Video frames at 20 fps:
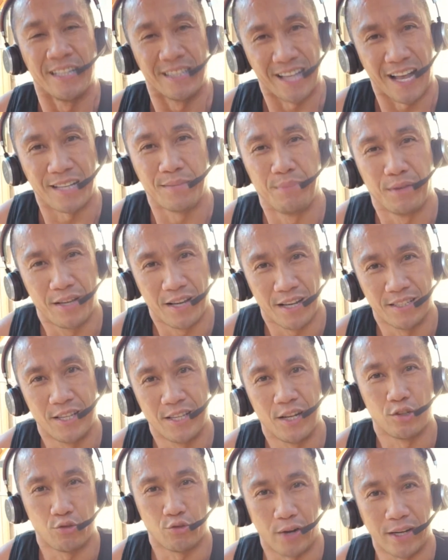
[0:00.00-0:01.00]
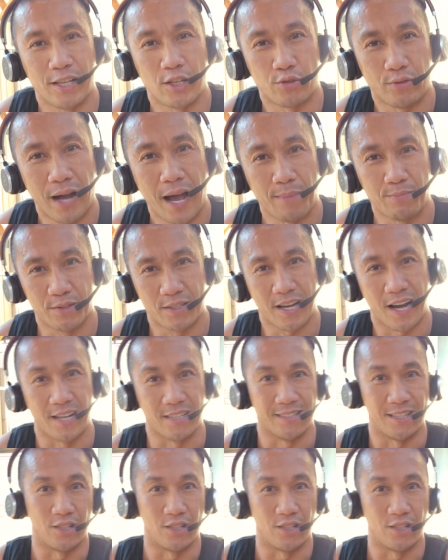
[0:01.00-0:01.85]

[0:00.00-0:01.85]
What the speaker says: That's because they don't train the traps, guys.